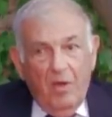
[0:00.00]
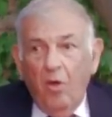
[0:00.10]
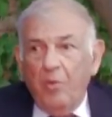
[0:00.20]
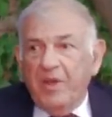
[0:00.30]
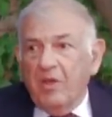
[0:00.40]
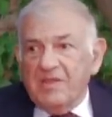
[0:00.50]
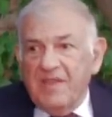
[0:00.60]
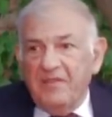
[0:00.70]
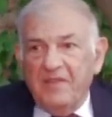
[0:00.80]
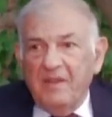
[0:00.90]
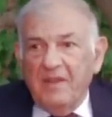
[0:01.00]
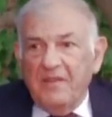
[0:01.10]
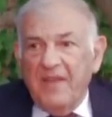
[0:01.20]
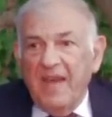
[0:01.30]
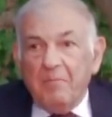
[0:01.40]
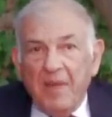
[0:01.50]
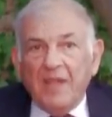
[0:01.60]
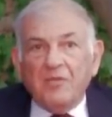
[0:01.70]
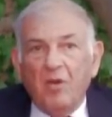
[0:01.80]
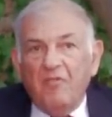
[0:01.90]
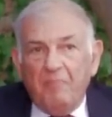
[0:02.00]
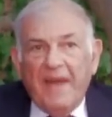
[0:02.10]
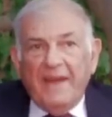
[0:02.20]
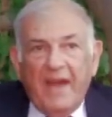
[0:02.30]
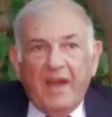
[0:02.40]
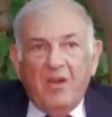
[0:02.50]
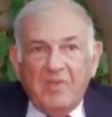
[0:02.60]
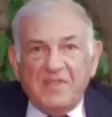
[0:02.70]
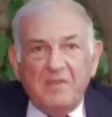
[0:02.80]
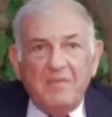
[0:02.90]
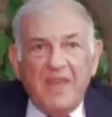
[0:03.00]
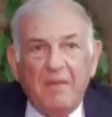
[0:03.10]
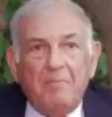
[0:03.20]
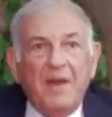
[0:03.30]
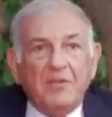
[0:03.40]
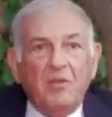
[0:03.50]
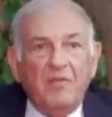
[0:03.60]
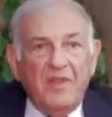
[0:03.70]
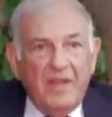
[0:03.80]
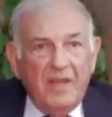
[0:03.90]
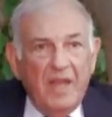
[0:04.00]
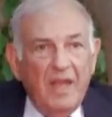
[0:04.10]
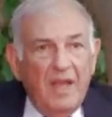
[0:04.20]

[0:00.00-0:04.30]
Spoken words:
Oh, because they feel that they are part of pan-Arabism, they are part of the